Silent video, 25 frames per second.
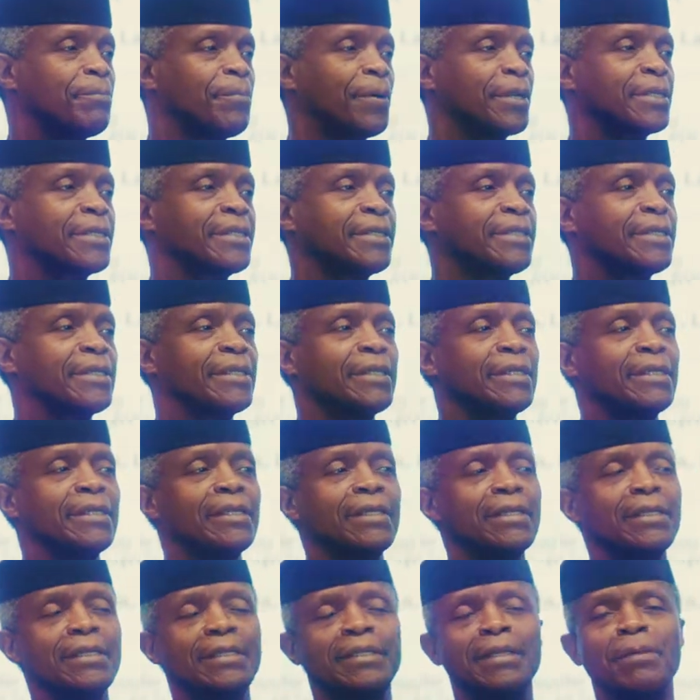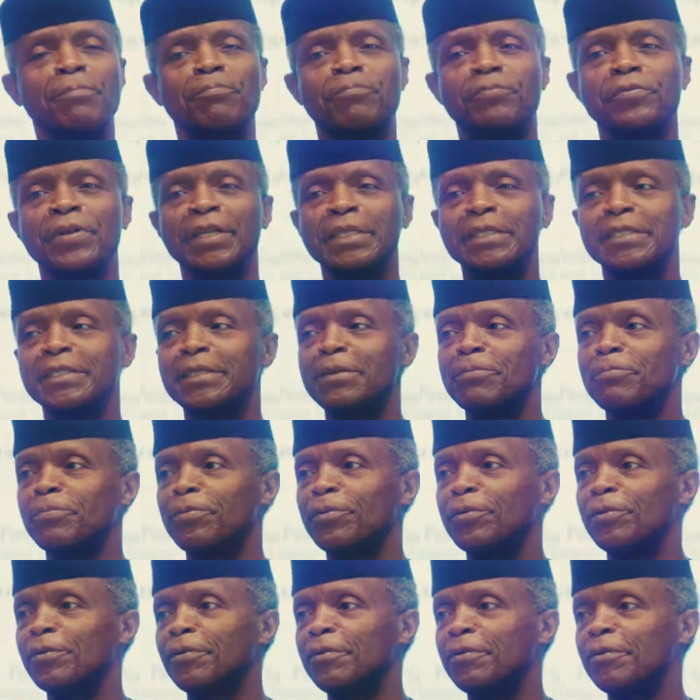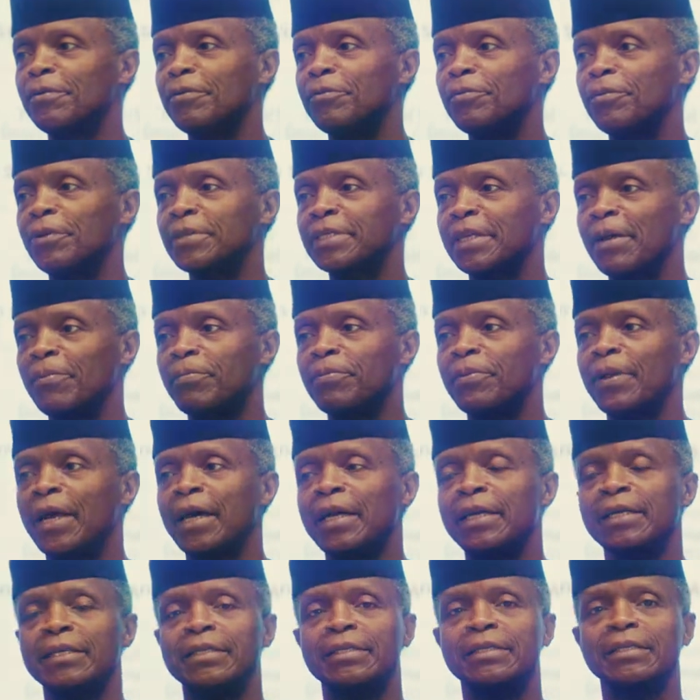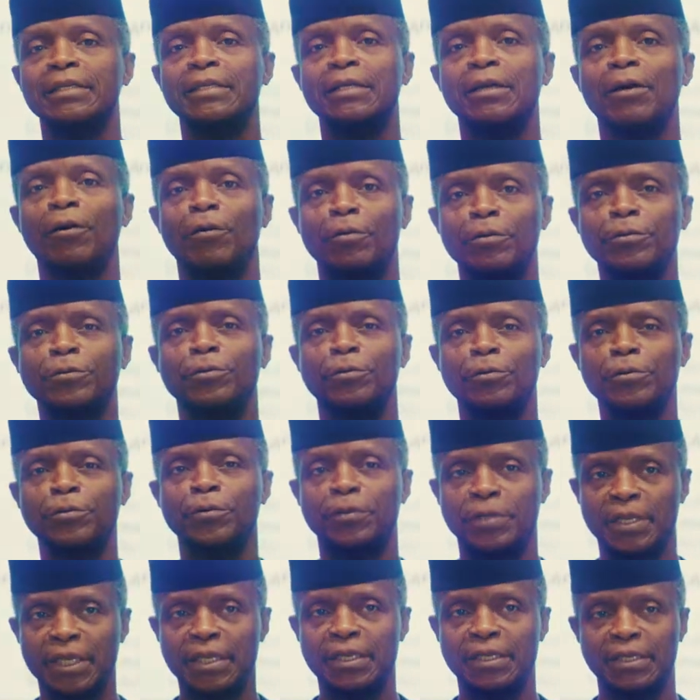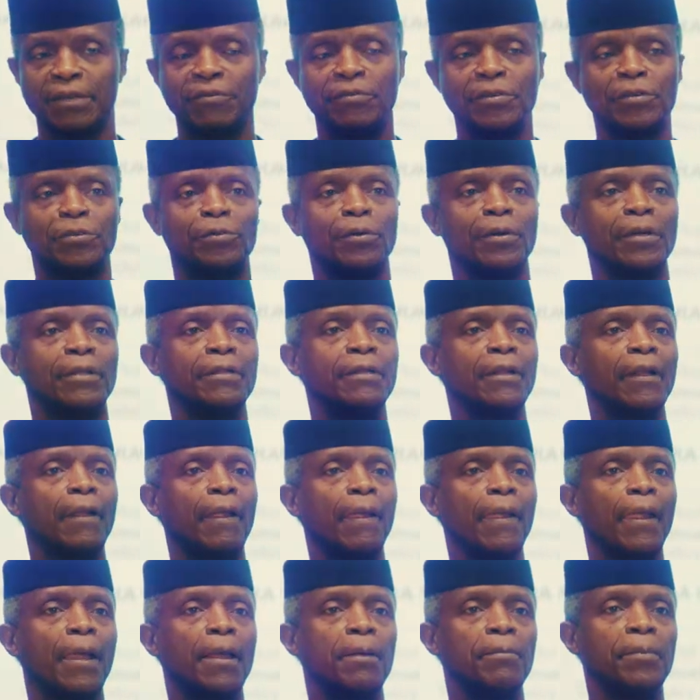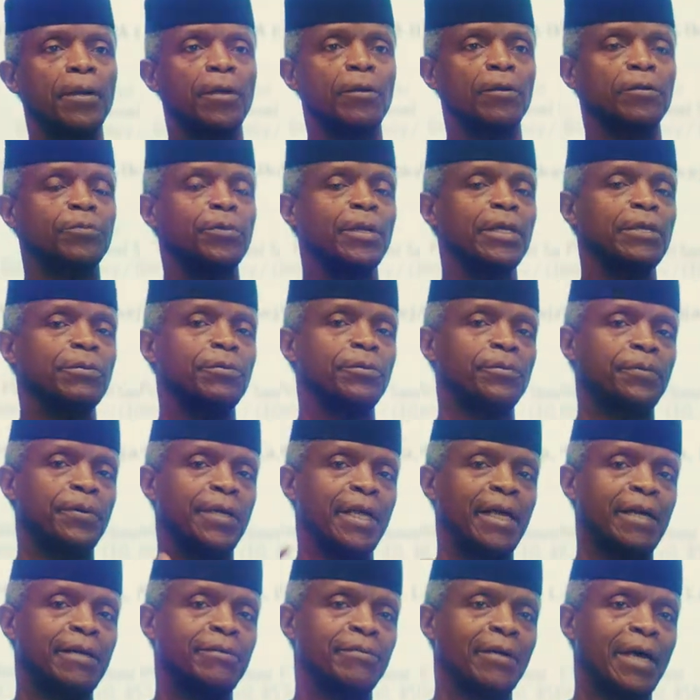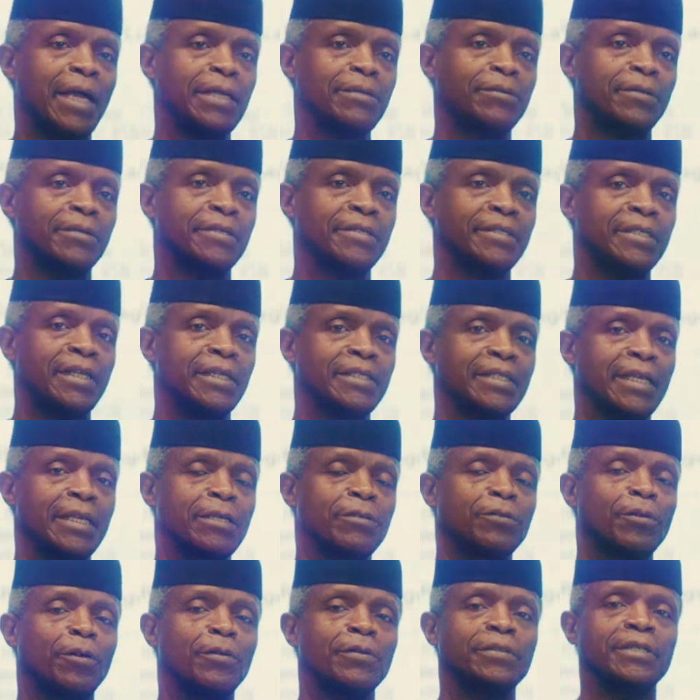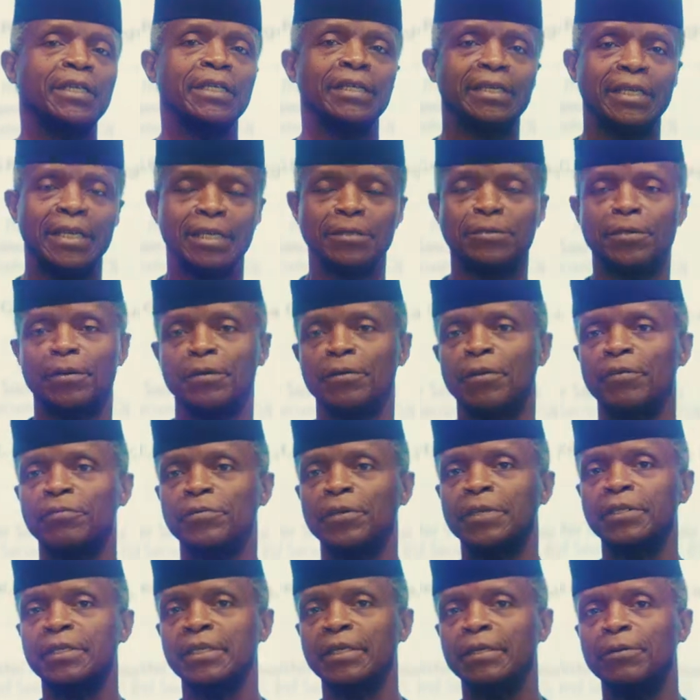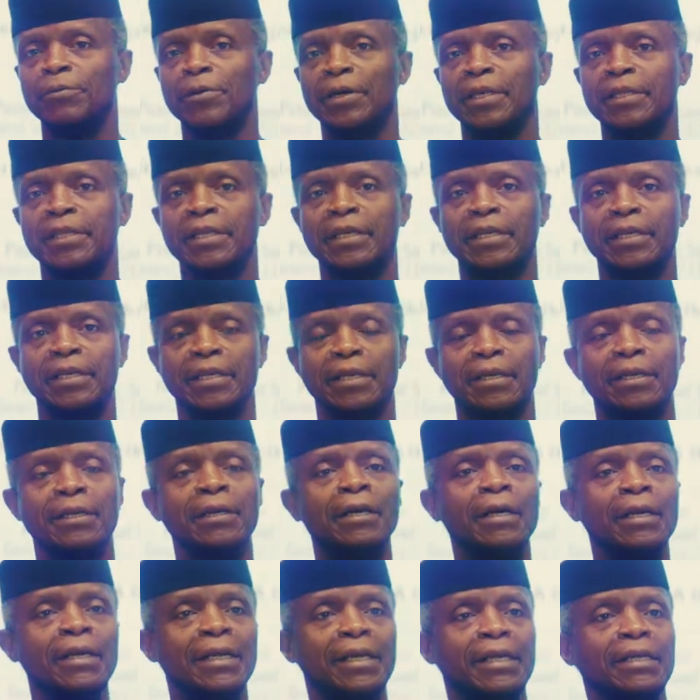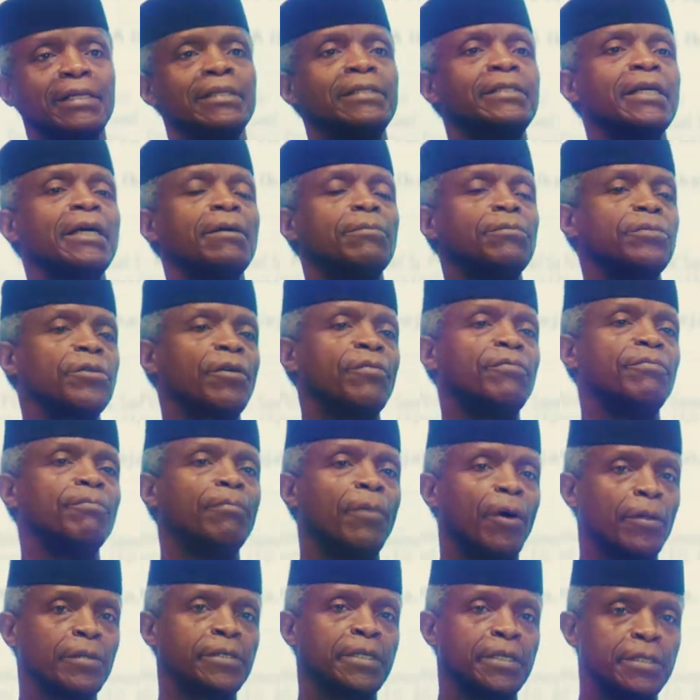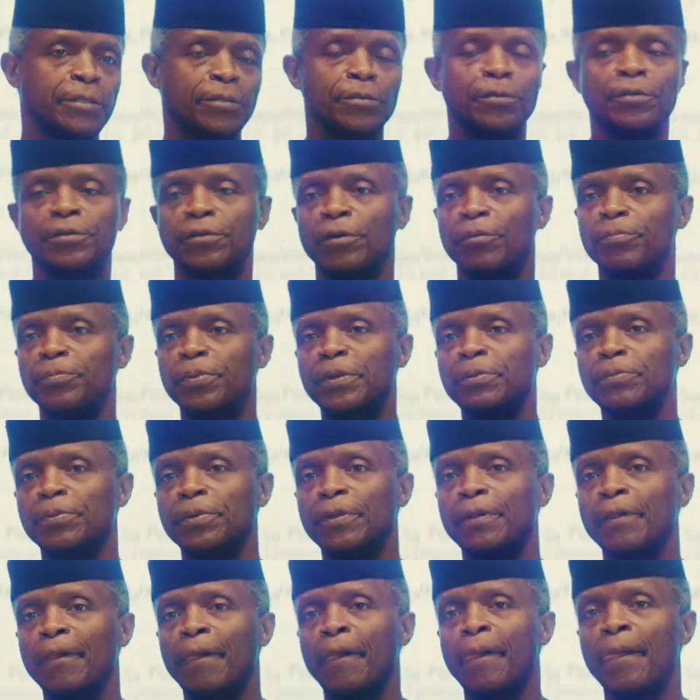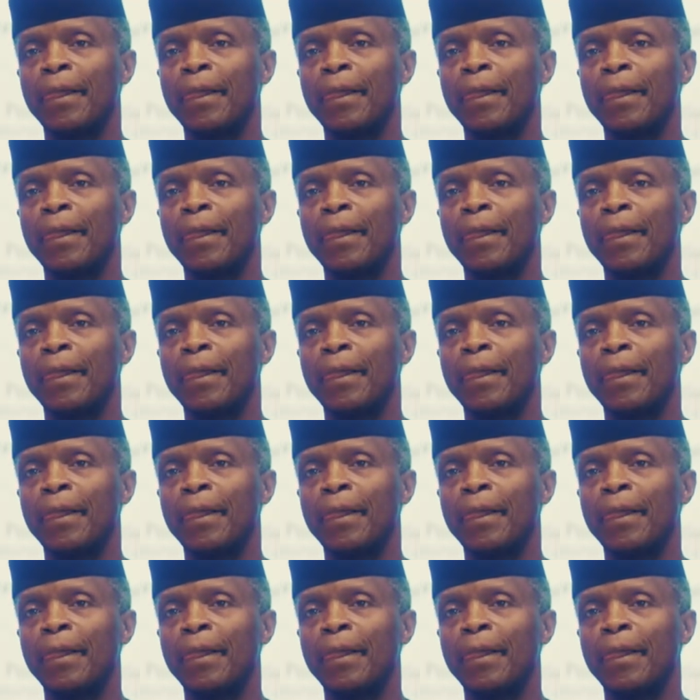But the principle was applied also to the individual, because when you hear righteousness exalts a nation, obviously we're thinking in terms of multitudes of people.